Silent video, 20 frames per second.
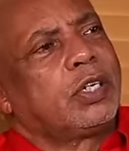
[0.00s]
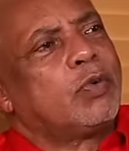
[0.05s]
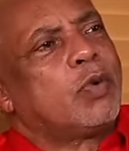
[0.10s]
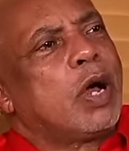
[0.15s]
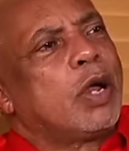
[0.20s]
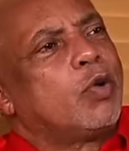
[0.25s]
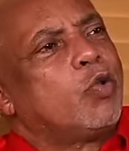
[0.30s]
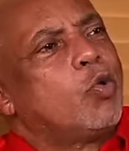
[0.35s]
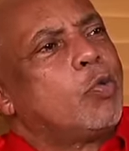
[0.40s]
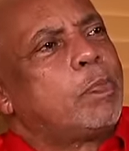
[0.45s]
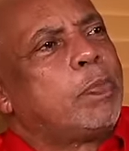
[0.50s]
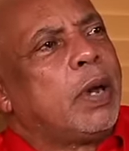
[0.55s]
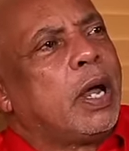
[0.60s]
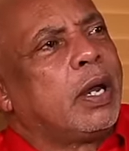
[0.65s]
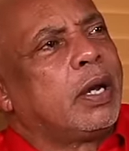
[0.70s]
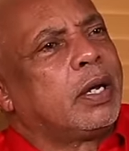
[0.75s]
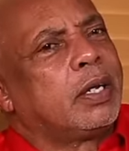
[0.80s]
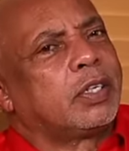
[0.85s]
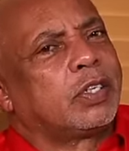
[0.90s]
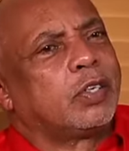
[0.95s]
the one who
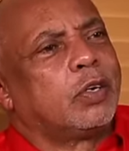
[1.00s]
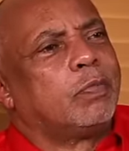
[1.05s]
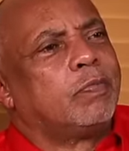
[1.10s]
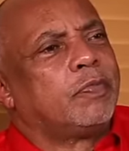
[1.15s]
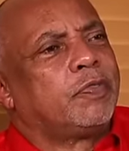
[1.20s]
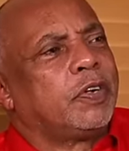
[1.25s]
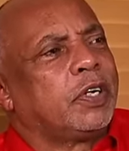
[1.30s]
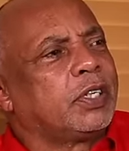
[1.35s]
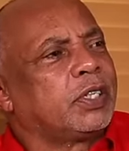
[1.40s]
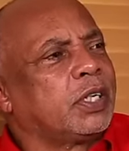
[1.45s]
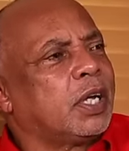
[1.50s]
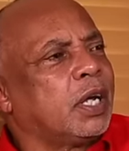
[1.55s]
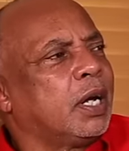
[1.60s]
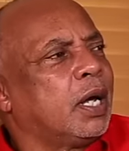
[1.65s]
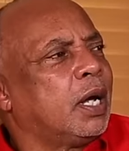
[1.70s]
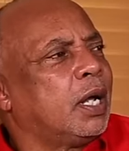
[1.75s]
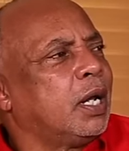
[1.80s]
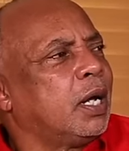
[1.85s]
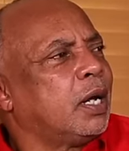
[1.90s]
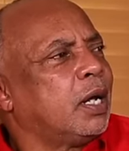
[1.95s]
planned the Sumfest and
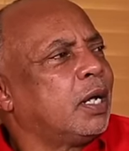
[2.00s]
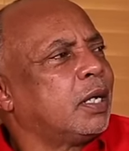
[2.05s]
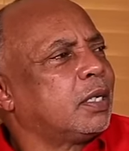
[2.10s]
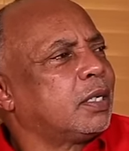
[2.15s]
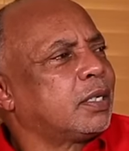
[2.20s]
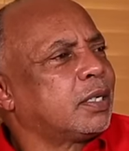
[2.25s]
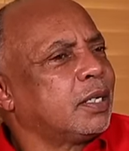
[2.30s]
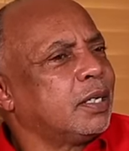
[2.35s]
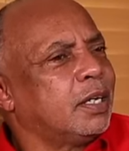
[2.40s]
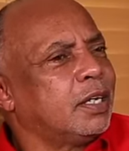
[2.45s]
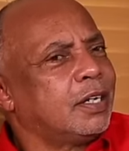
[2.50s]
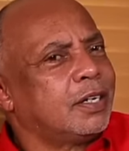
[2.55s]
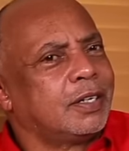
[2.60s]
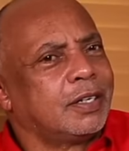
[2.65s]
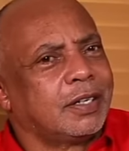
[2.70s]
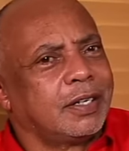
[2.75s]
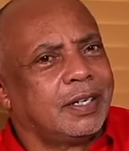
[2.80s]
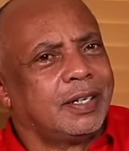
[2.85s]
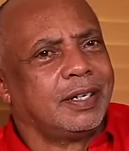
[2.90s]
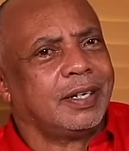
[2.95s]
all of that, you know.